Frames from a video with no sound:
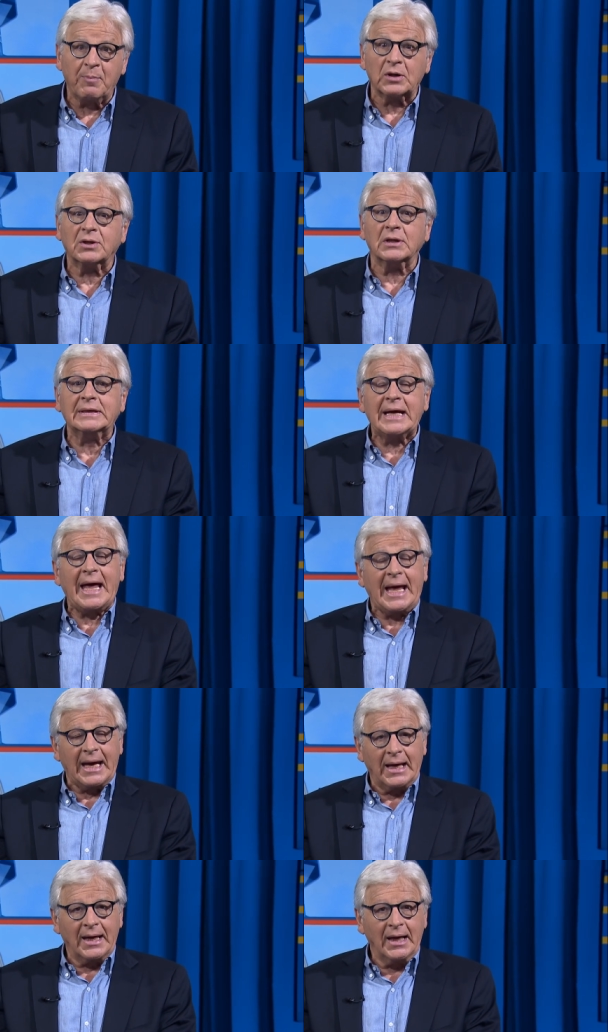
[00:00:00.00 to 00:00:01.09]
but
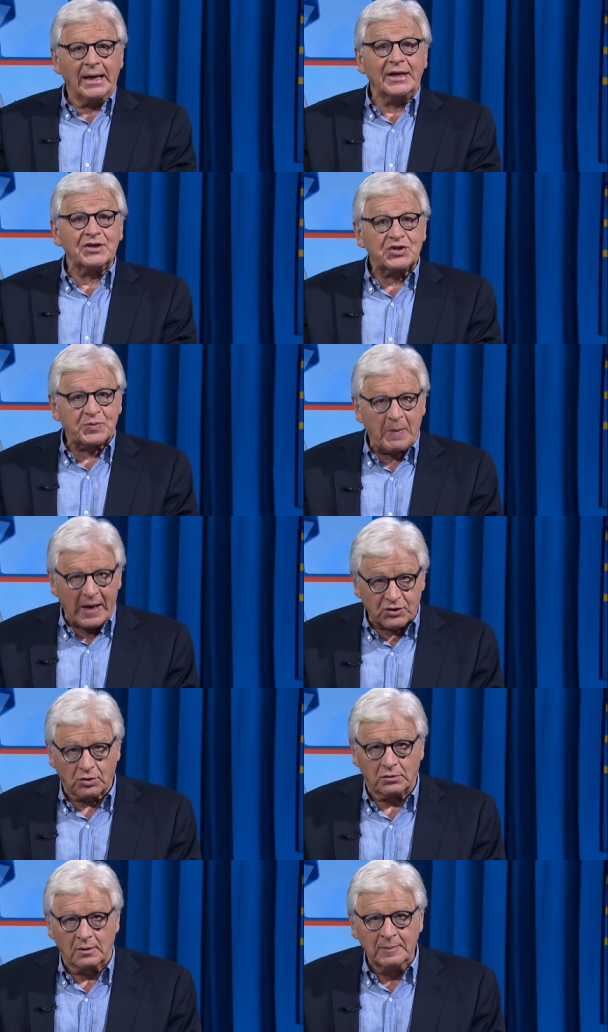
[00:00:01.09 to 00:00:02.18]
today is
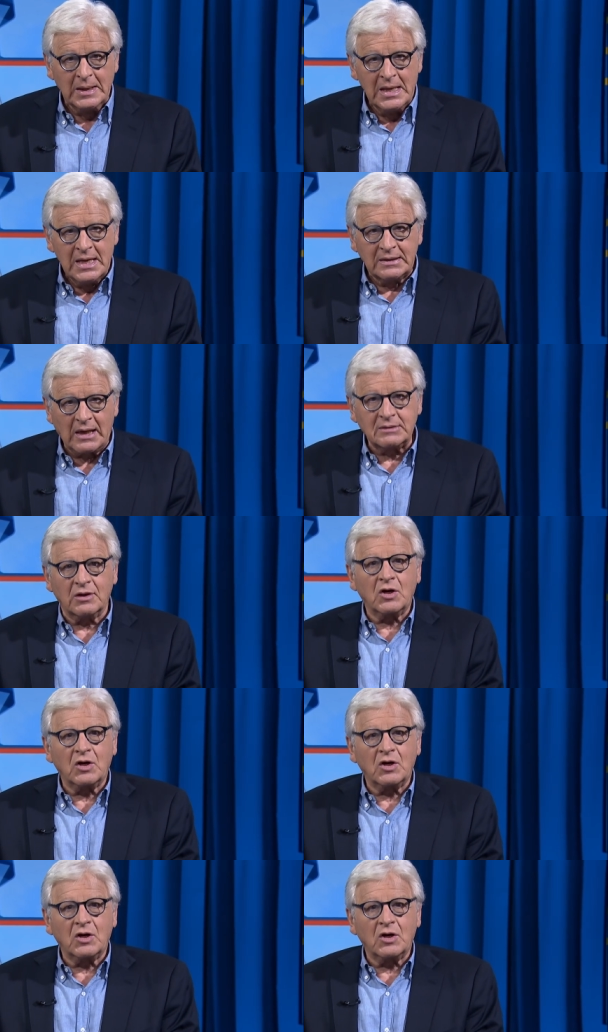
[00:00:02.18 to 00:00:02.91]
special. Dr.